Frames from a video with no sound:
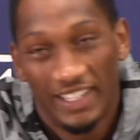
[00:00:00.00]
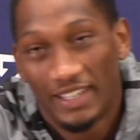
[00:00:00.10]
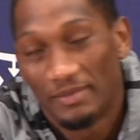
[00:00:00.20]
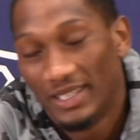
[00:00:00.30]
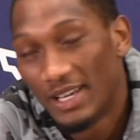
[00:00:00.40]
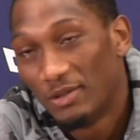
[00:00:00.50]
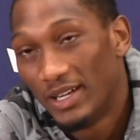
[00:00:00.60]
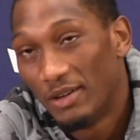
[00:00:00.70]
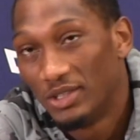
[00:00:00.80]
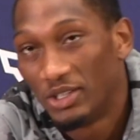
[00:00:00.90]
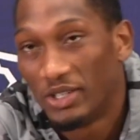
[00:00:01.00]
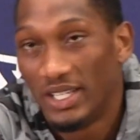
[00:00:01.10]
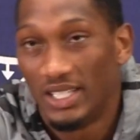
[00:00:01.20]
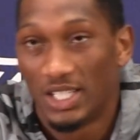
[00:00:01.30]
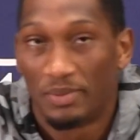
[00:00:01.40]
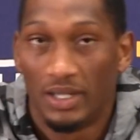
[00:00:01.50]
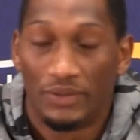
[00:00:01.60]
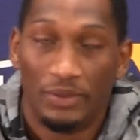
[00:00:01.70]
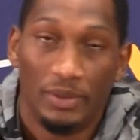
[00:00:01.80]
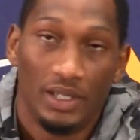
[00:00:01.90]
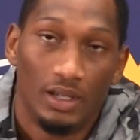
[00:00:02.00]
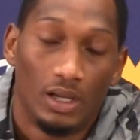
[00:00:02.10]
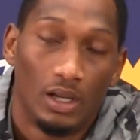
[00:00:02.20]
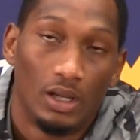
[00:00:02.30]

Yeah, I mean, that was a crazy experience for me.